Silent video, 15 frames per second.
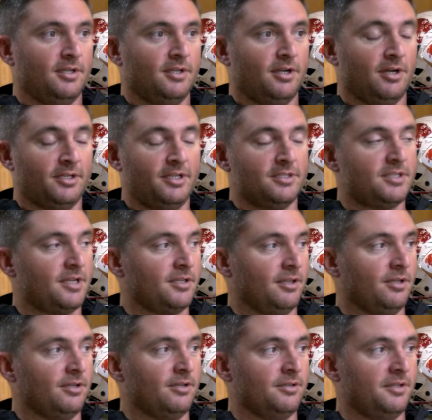our kids had to
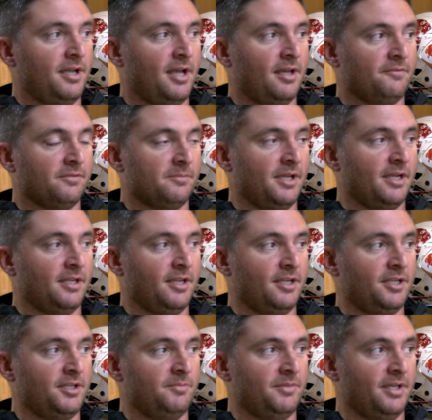learn that from that
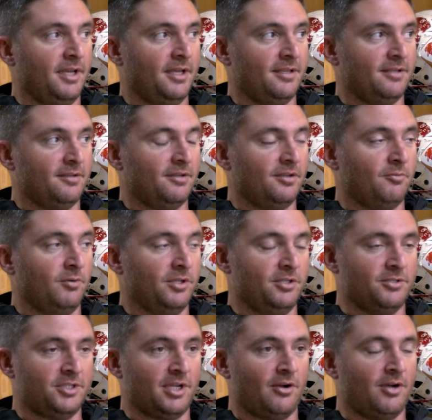game, that when
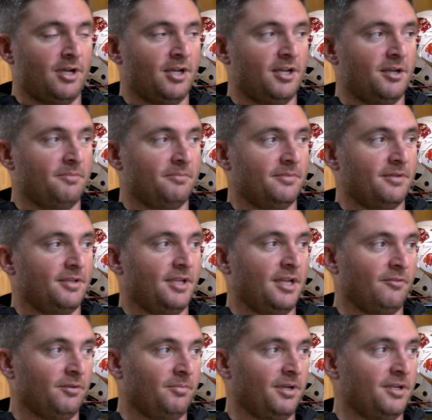you show up,
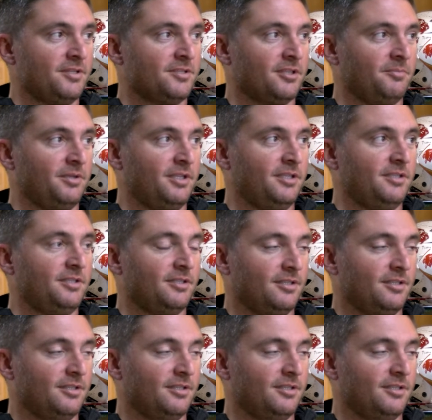everybody's going to be